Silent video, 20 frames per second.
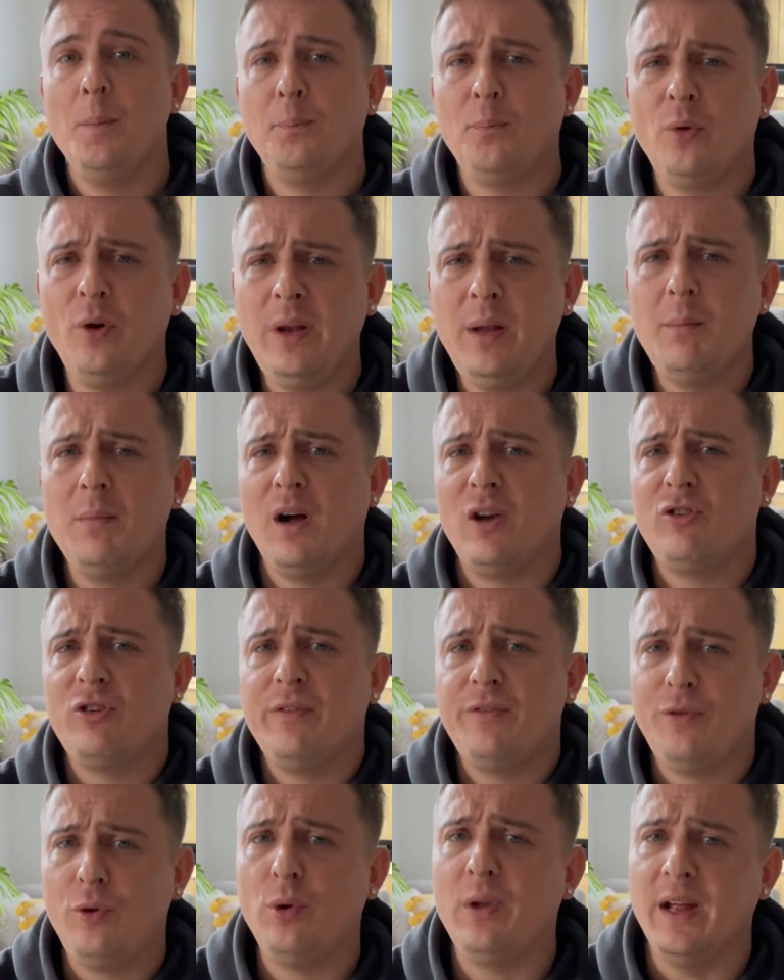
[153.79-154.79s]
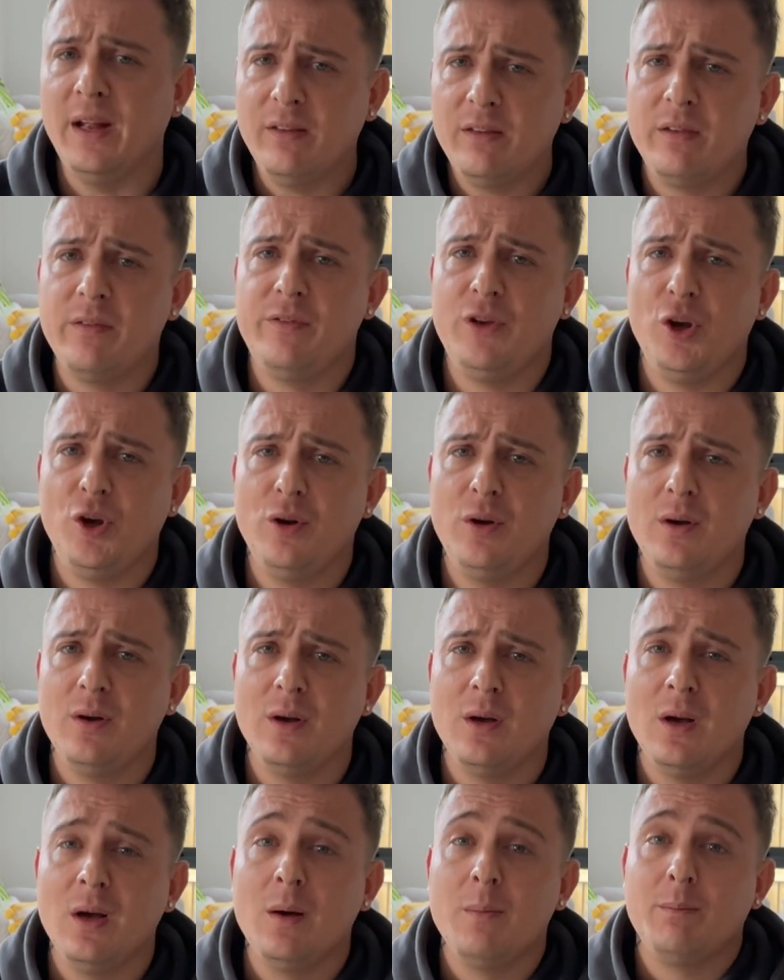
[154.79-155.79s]
Pretty much a full interview.
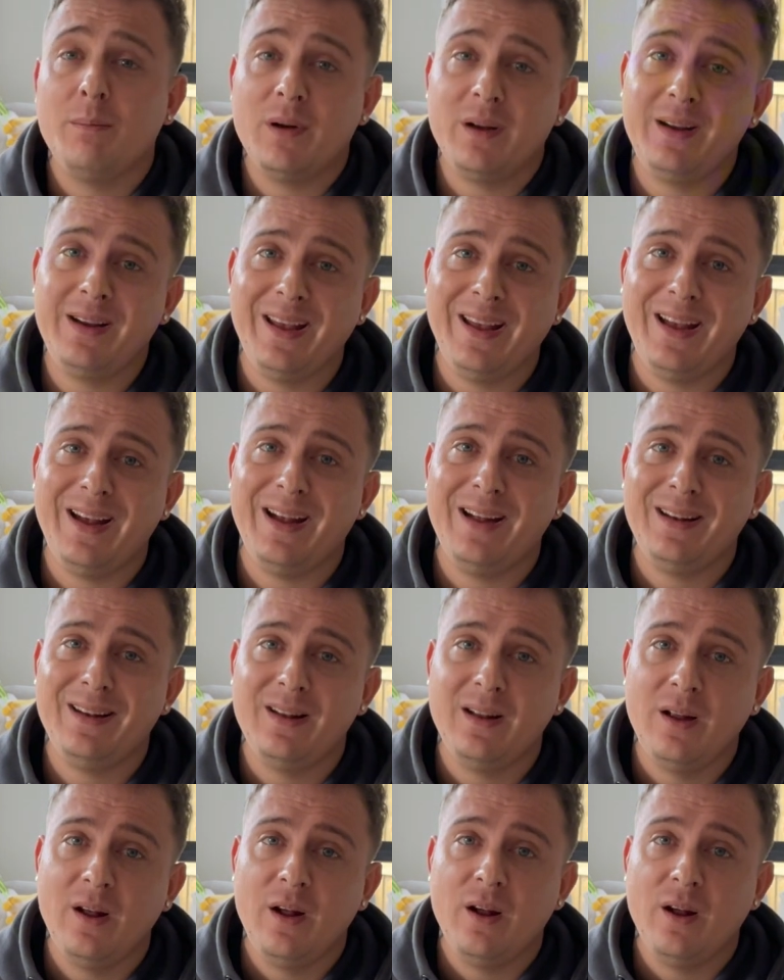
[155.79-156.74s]
But again,